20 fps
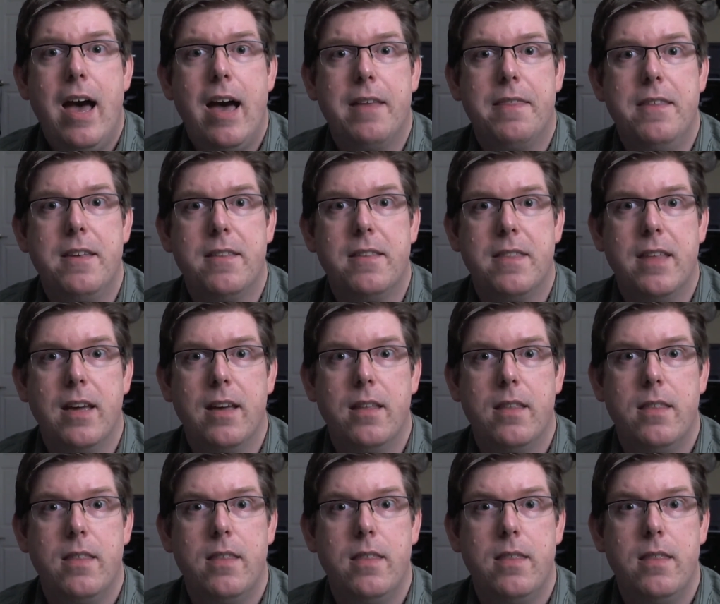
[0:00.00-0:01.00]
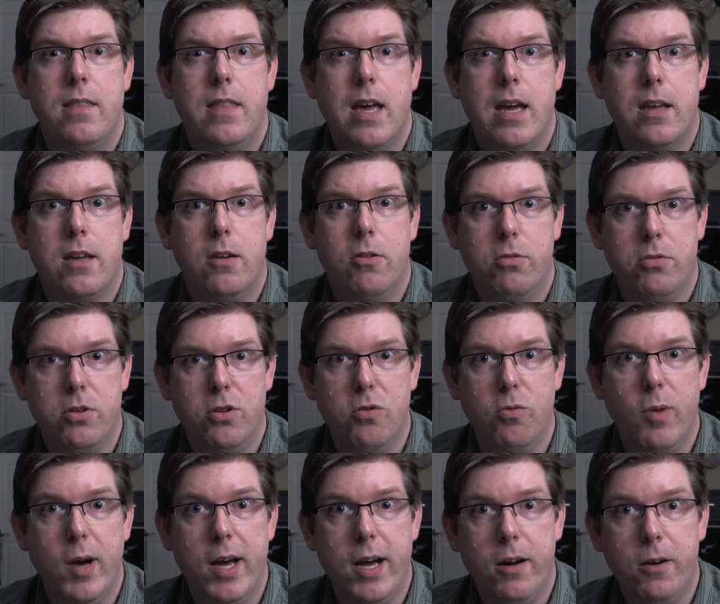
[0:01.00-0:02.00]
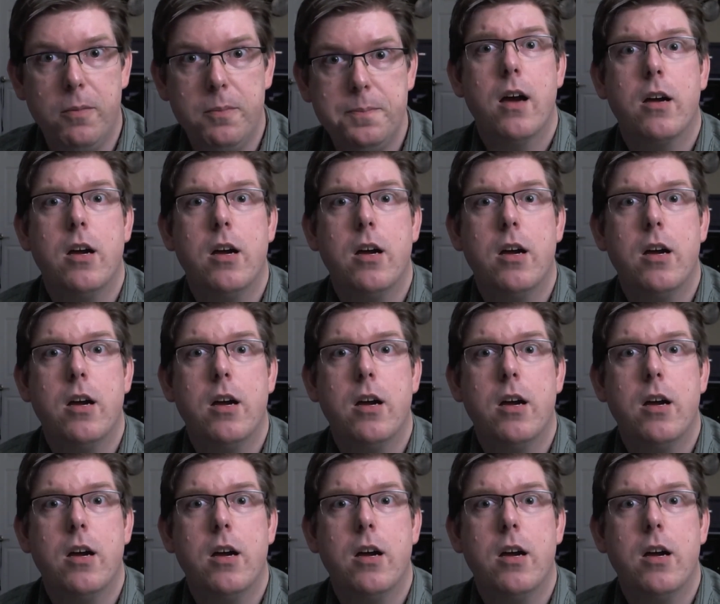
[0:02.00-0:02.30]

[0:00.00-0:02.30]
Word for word: I think that that you'll do well.